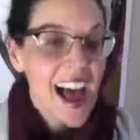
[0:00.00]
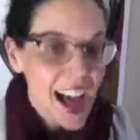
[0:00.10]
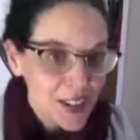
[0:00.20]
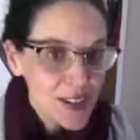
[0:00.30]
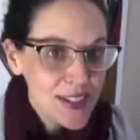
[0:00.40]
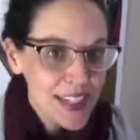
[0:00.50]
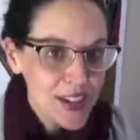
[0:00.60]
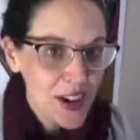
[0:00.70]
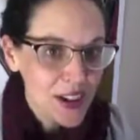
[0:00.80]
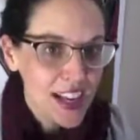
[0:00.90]
How do you take
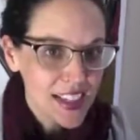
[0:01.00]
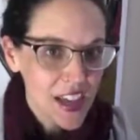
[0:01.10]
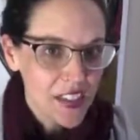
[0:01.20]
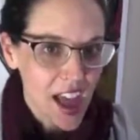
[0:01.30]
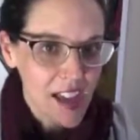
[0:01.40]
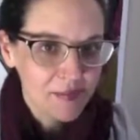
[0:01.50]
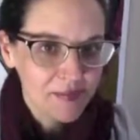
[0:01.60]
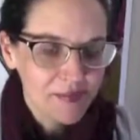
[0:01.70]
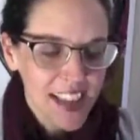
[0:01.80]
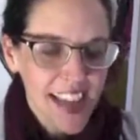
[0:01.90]
an art class online?
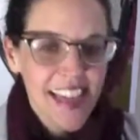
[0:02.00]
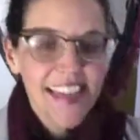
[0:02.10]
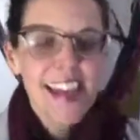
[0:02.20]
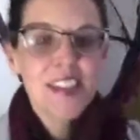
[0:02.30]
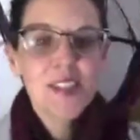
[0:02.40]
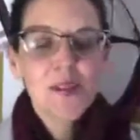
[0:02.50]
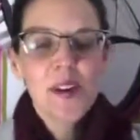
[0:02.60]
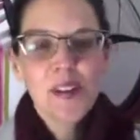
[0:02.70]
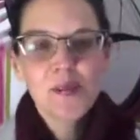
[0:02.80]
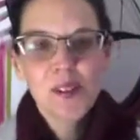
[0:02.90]
That is
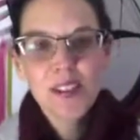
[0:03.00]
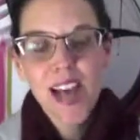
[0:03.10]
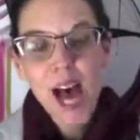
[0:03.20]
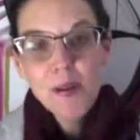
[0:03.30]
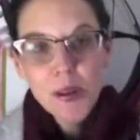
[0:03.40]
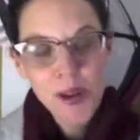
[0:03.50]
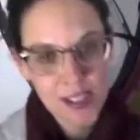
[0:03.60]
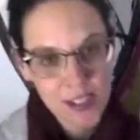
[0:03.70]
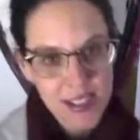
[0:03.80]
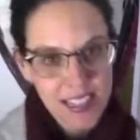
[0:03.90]
one of the most common
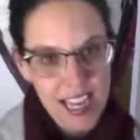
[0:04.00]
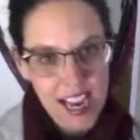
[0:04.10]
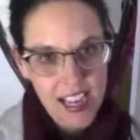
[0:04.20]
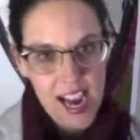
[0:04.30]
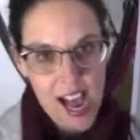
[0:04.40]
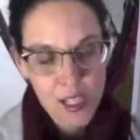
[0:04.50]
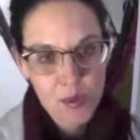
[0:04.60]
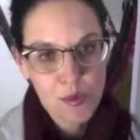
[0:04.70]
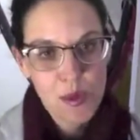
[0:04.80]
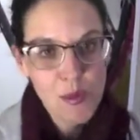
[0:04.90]
questions that I get
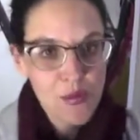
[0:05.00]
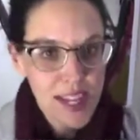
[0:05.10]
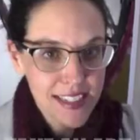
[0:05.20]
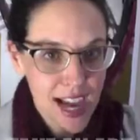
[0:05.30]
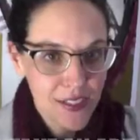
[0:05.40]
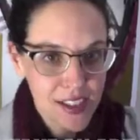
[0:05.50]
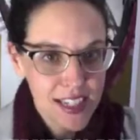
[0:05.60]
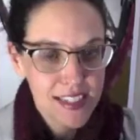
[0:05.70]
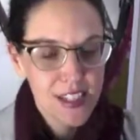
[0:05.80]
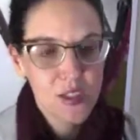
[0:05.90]
asked when people find out that
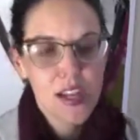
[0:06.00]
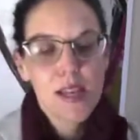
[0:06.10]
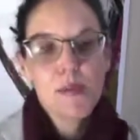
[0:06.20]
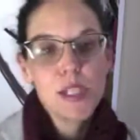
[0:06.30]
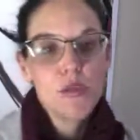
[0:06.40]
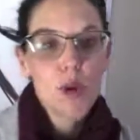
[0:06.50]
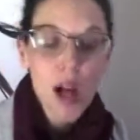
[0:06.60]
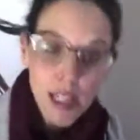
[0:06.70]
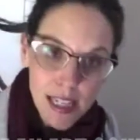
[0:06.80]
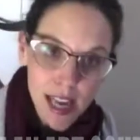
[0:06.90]
I teach an AP
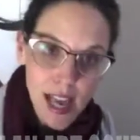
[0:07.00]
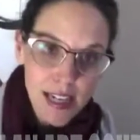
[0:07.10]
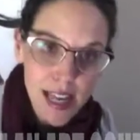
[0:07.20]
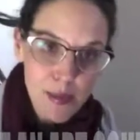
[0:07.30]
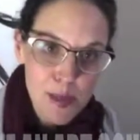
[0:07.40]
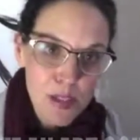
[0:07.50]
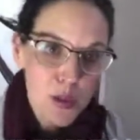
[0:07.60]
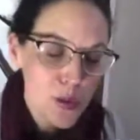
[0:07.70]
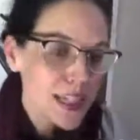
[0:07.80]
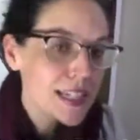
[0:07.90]
Drawing and an AP
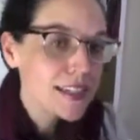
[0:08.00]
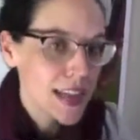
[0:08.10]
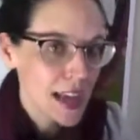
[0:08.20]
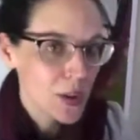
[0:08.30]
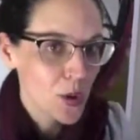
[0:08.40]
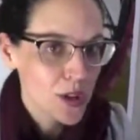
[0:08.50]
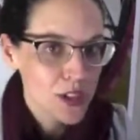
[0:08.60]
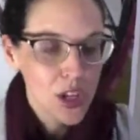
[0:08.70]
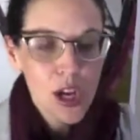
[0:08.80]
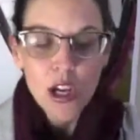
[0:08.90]
2D Design
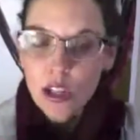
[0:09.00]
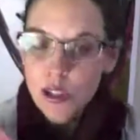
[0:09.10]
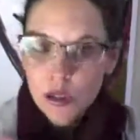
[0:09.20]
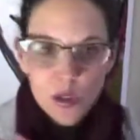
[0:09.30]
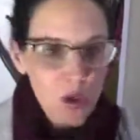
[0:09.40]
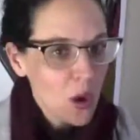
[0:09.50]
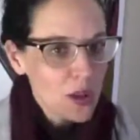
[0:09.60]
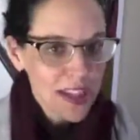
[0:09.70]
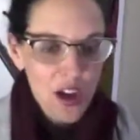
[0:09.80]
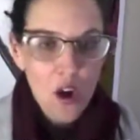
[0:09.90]
course
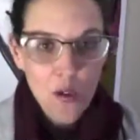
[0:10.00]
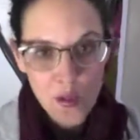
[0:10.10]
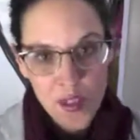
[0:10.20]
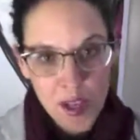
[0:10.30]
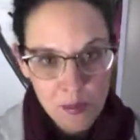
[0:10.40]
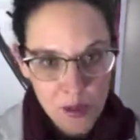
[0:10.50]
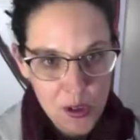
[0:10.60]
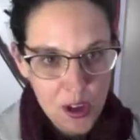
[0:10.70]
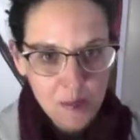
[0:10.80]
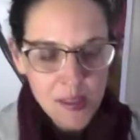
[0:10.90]
solely over the
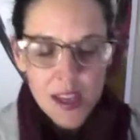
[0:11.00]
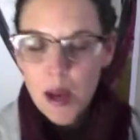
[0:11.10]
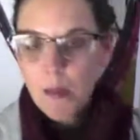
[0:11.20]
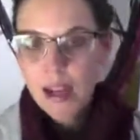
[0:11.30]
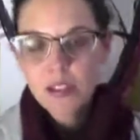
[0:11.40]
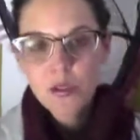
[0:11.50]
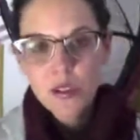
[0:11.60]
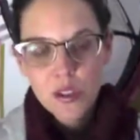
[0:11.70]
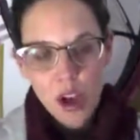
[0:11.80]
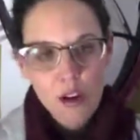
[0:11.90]
computer. My
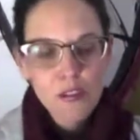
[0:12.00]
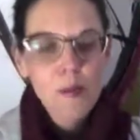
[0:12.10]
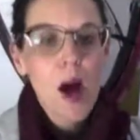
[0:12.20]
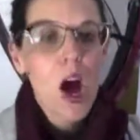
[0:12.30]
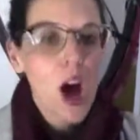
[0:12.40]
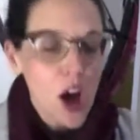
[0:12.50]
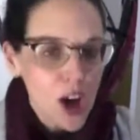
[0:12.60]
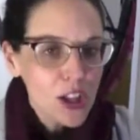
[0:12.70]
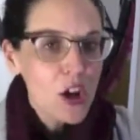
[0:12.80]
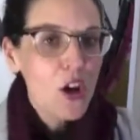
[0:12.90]
students are from
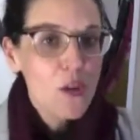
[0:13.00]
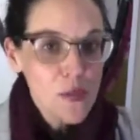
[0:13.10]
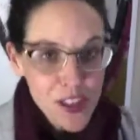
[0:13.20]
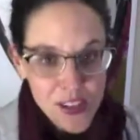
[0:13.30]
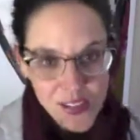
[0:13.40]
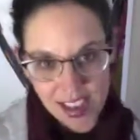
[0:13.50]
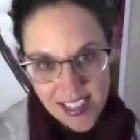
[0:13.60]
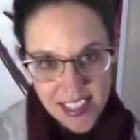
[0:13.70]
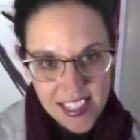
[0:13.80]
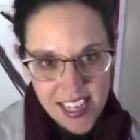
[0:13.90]
all over the
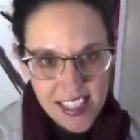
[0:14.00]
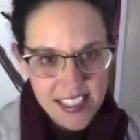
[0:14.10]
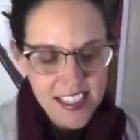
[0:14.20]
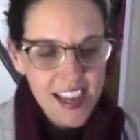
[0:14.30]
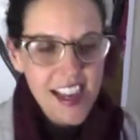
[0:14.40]
United States,